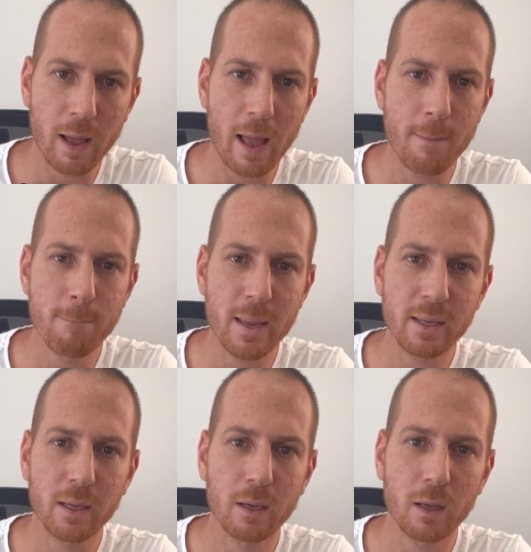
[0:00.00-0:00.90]
I'm
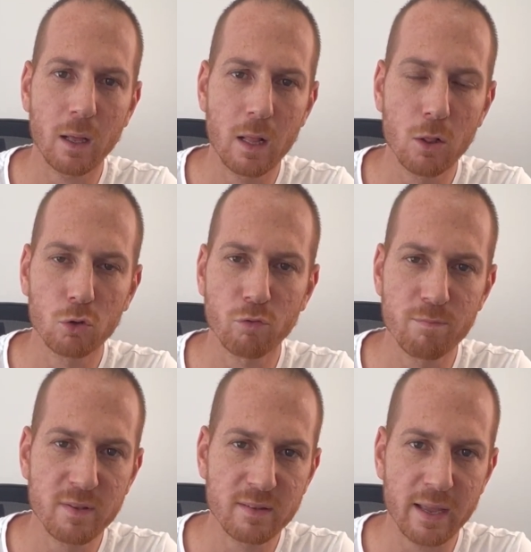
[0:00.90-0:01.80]
making a lot of
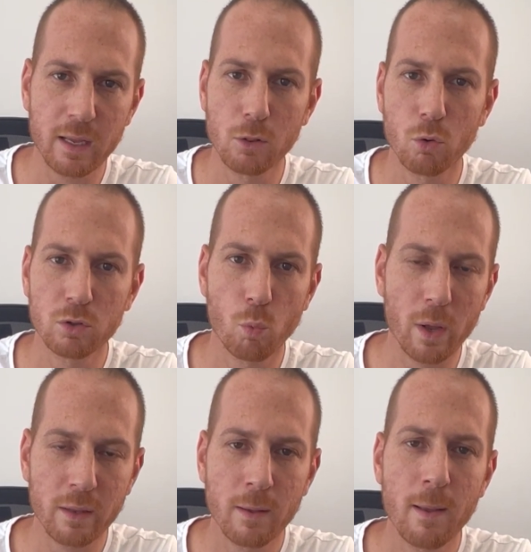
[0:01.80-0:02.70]
mistakes along the
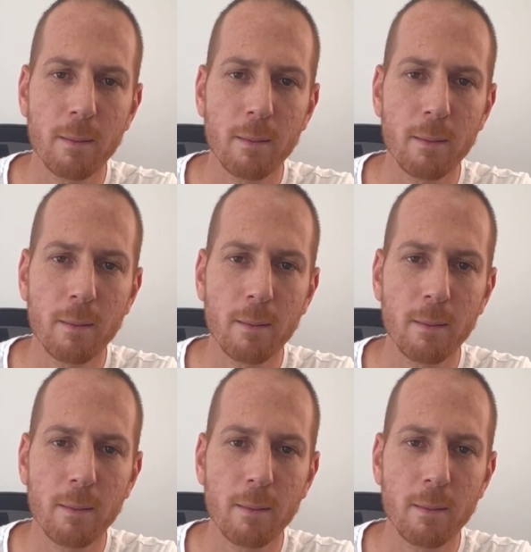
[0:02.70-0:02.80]
way.